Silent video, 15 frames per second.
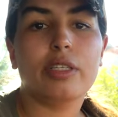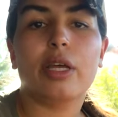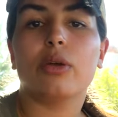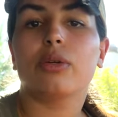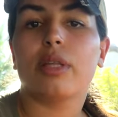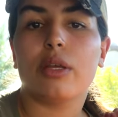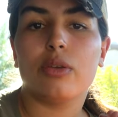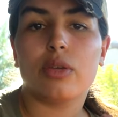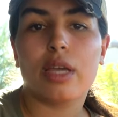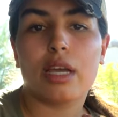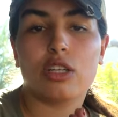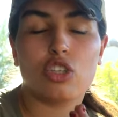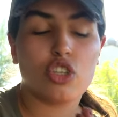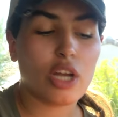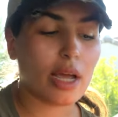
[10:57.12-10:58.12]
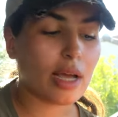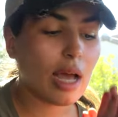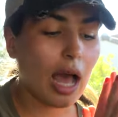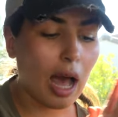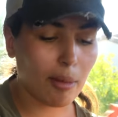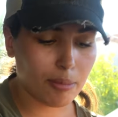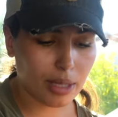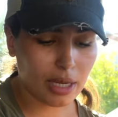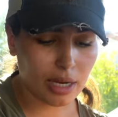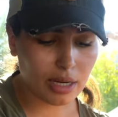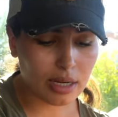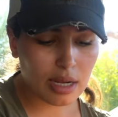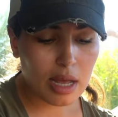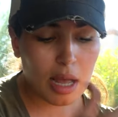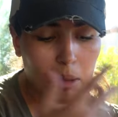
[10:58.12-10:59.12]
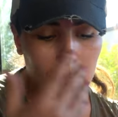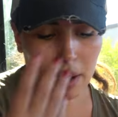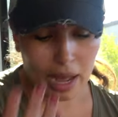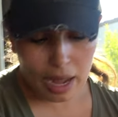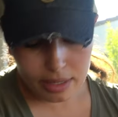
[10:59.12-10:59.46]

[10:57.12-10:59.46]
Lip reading: video that you can check up here. But